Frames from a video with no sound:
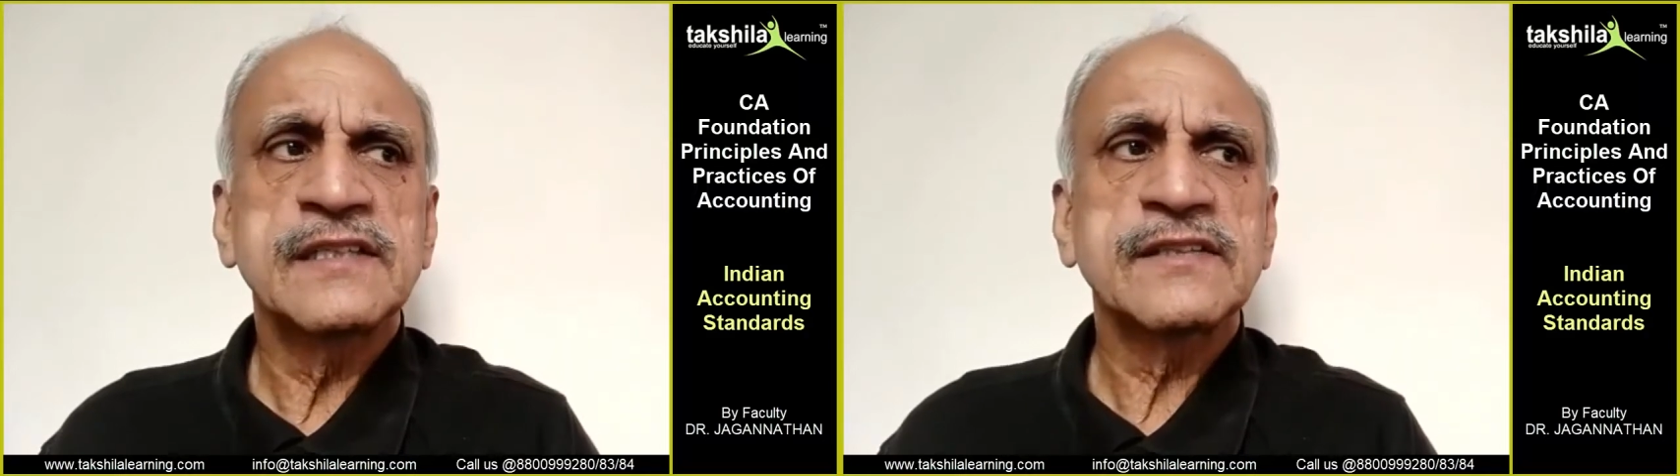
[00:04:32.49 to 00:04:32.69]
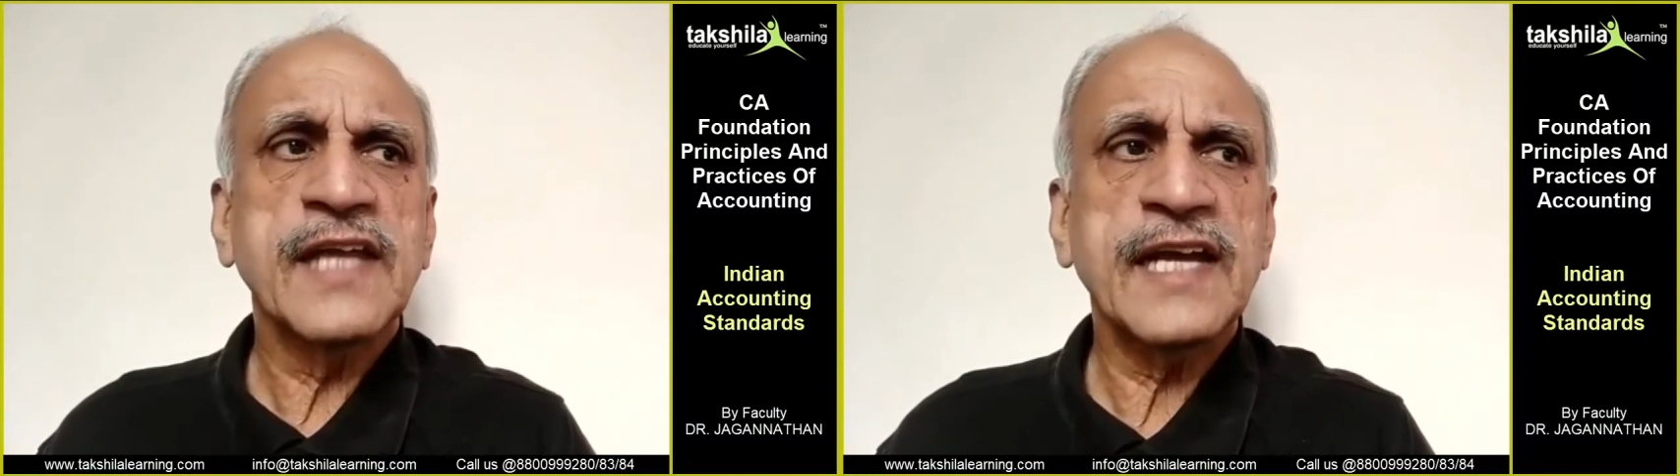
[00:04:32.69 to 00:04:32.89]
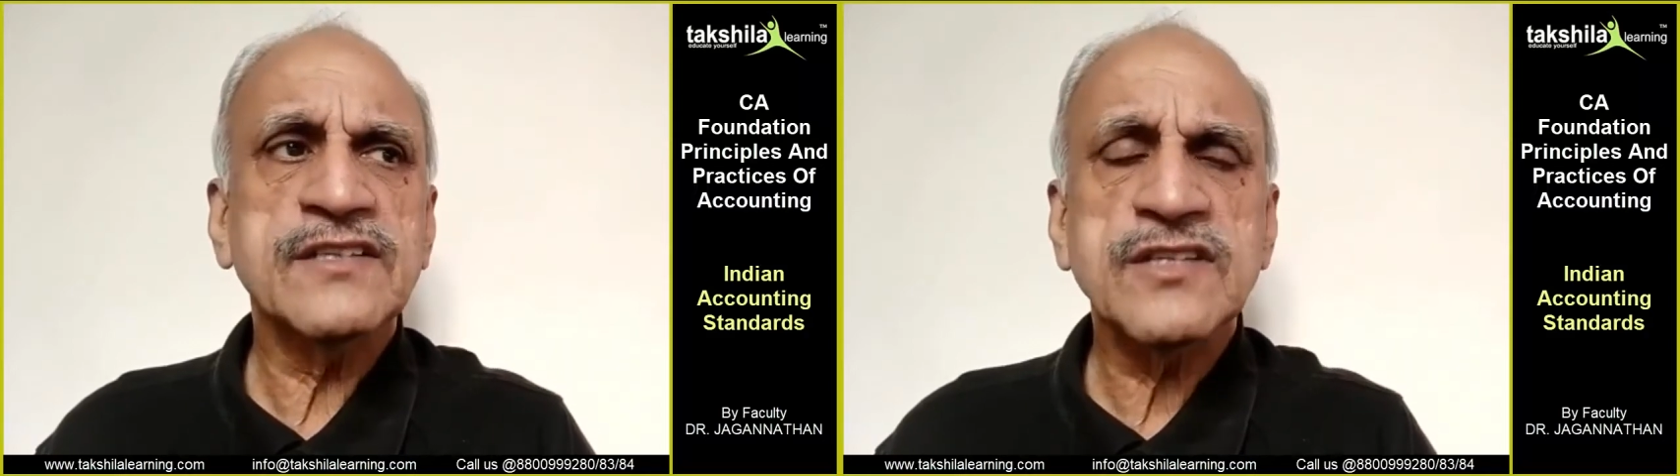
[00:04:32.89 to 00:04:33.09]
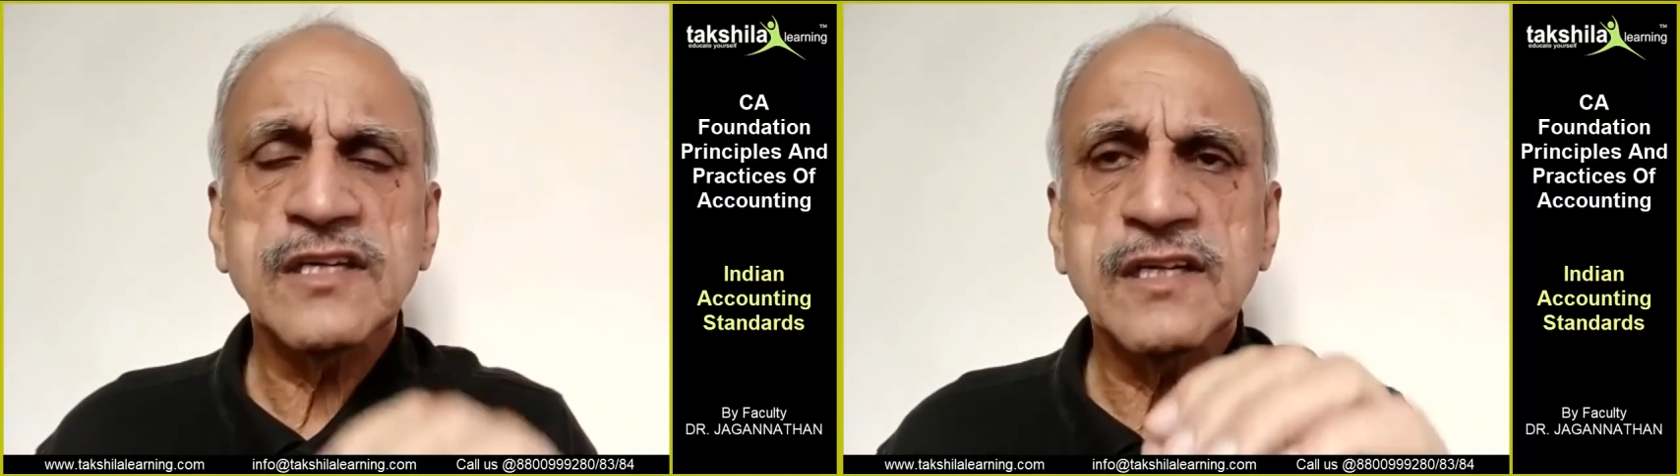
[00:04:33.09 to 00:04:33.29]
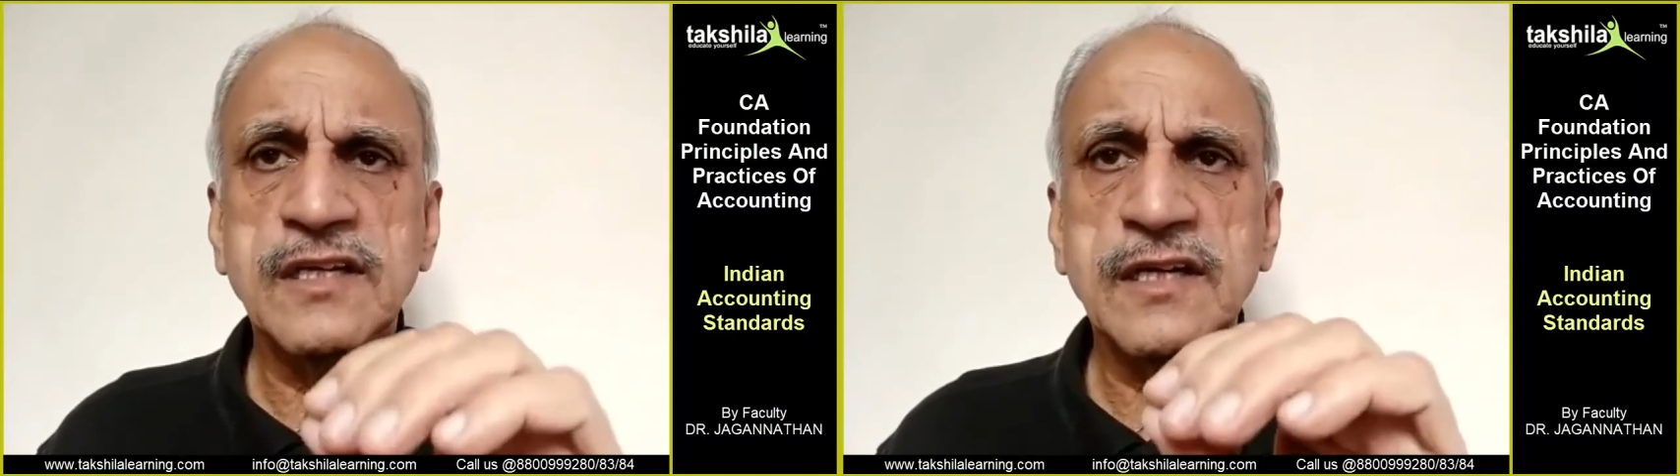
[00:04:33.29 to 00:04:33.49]

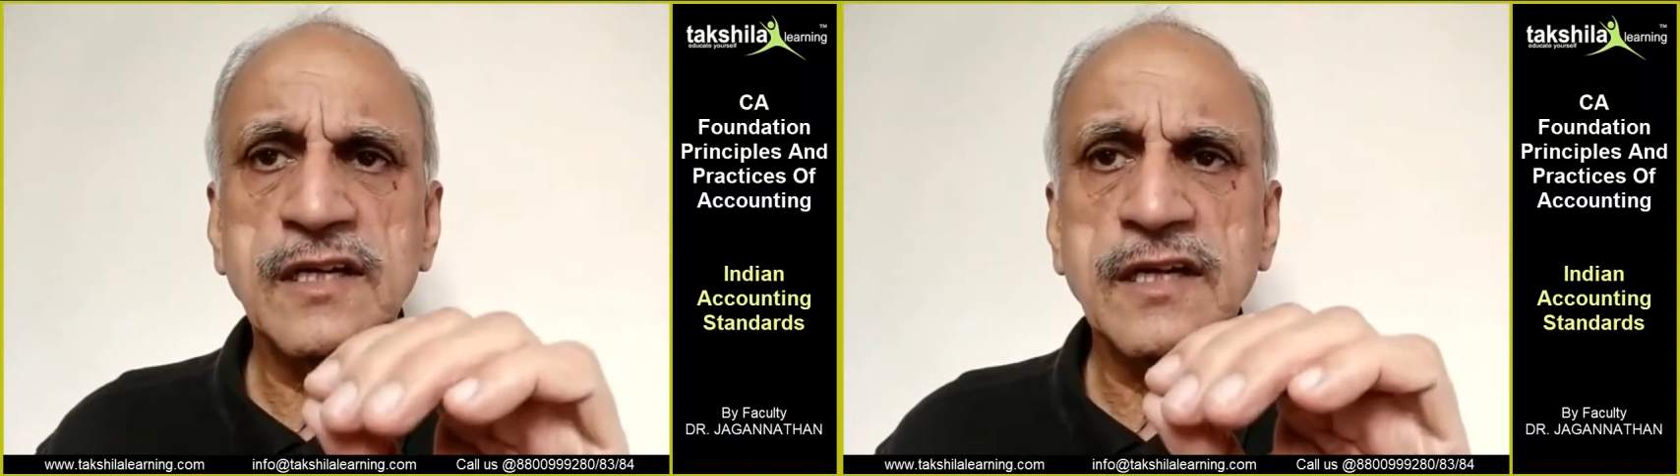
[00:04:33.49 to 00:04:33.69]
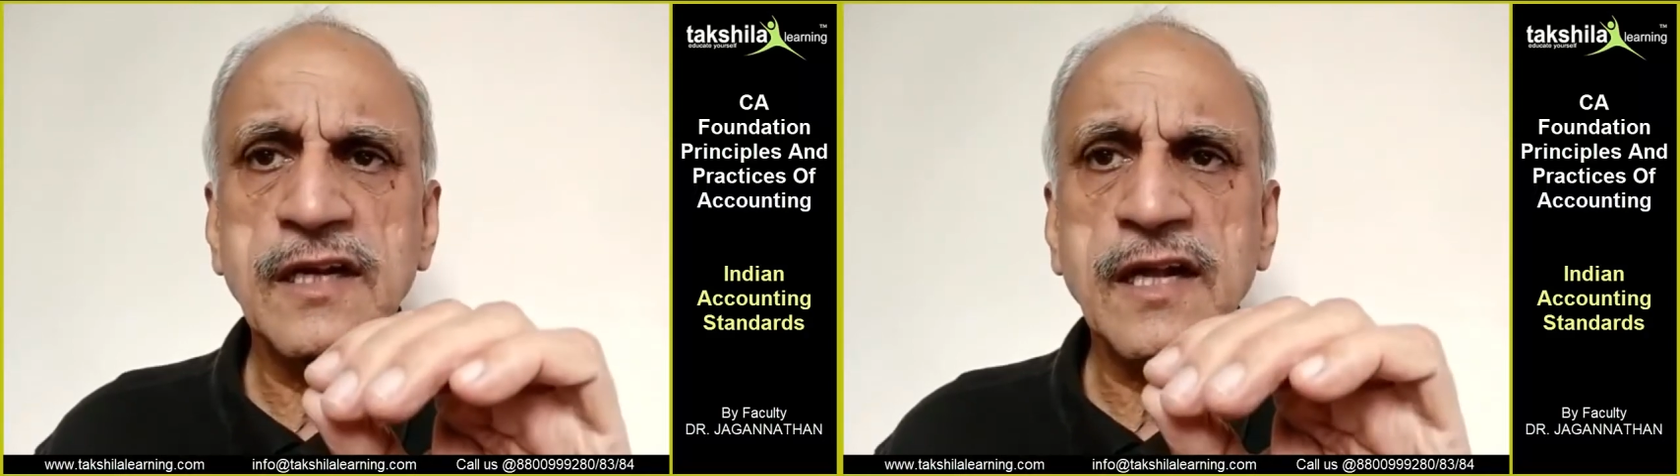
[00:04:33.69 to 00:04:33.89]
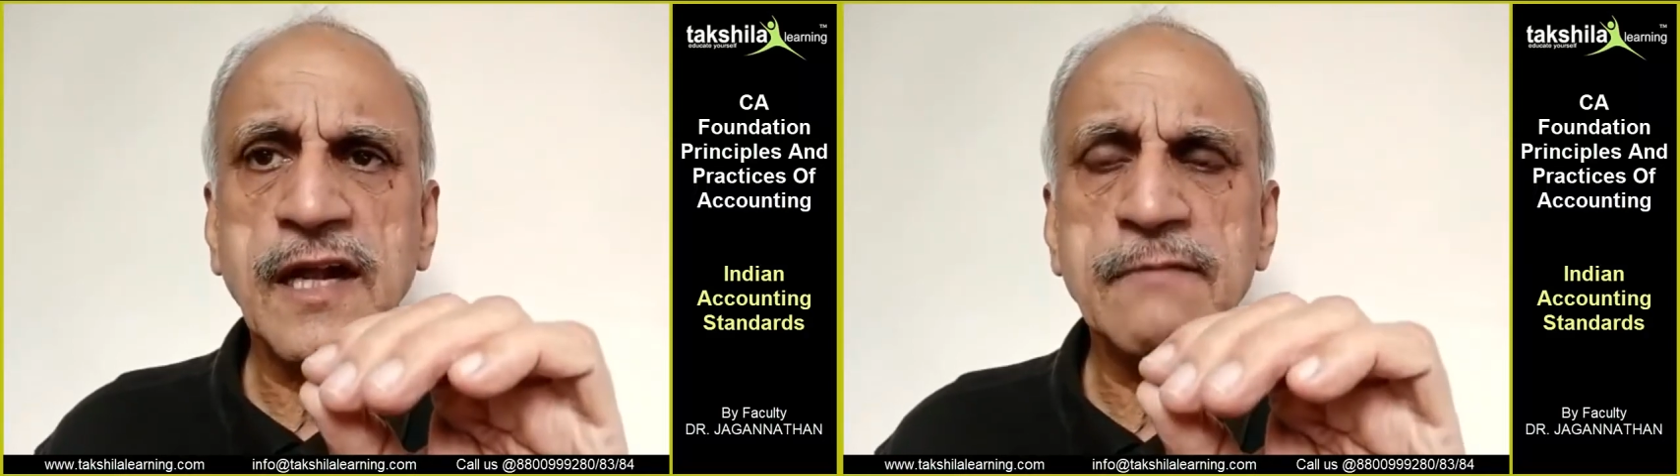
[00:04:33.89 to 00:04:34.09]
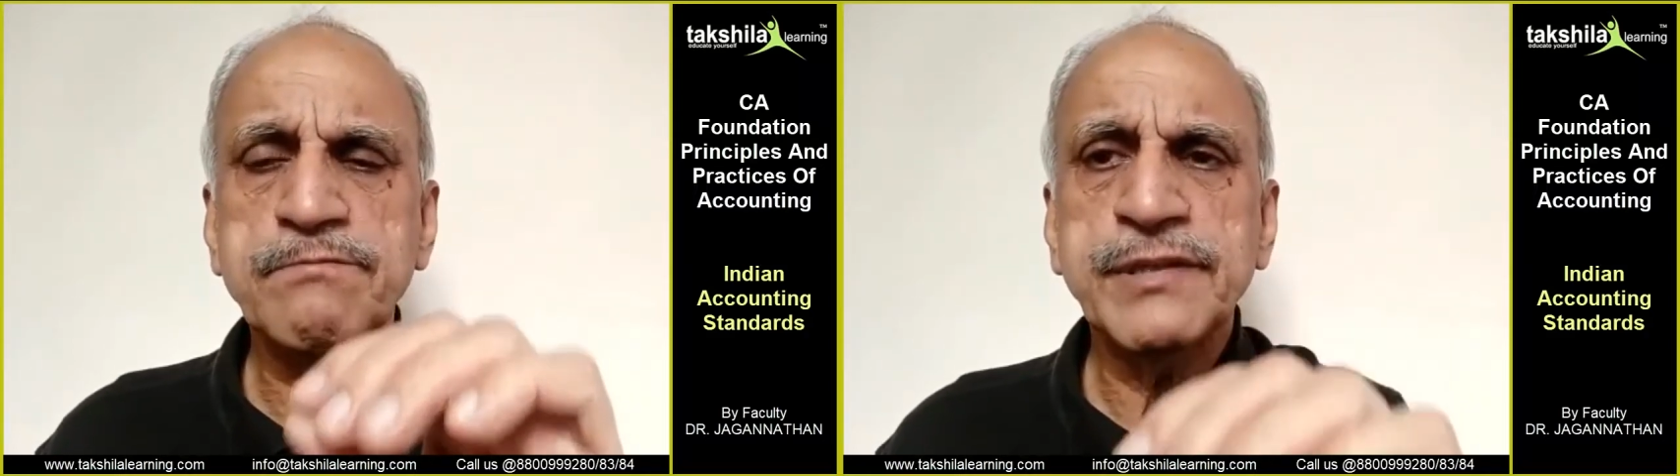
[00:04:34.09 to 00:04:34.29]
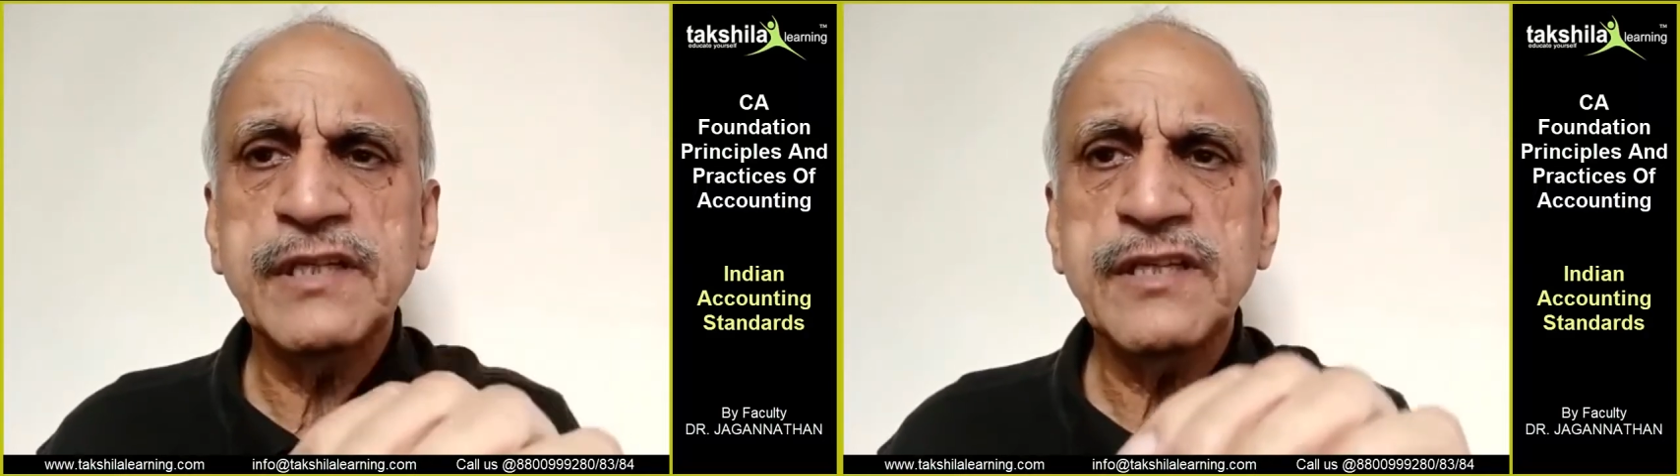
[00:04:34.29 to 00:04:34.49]
that
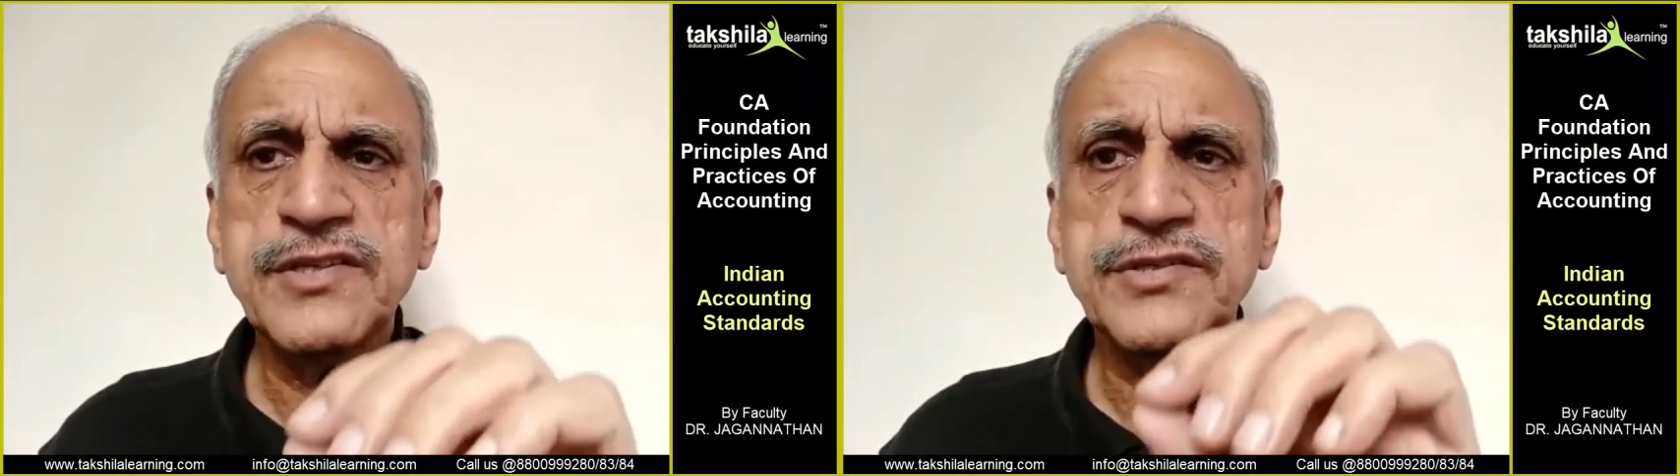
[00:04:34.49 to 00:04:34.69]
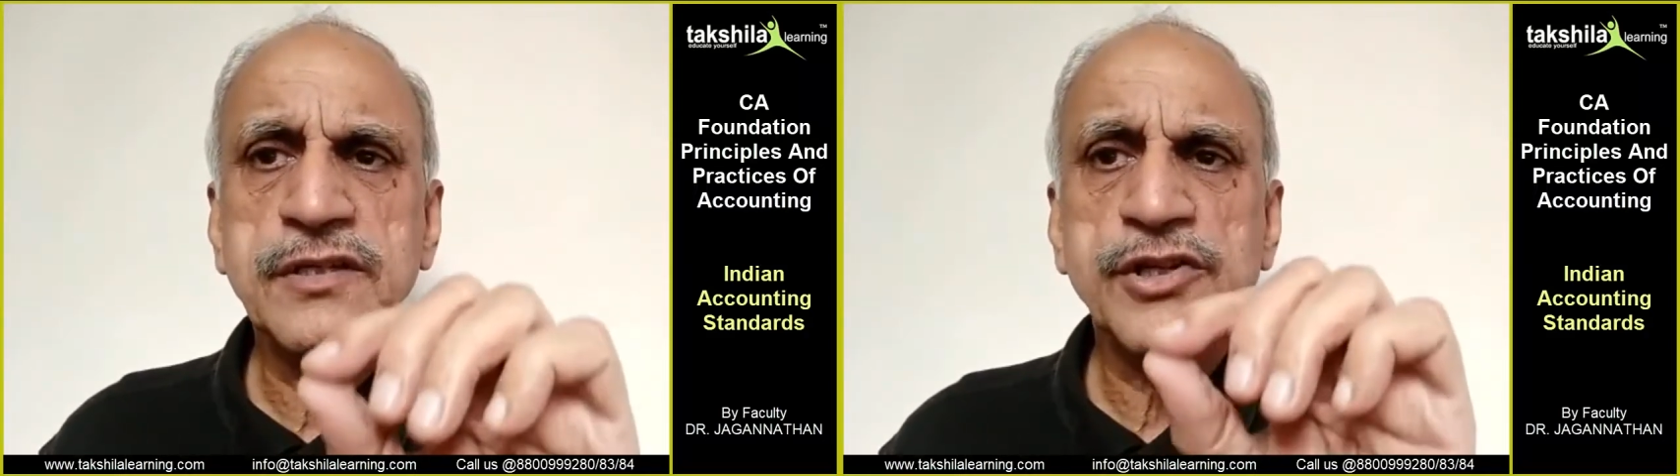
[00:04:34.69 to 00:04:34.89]
companies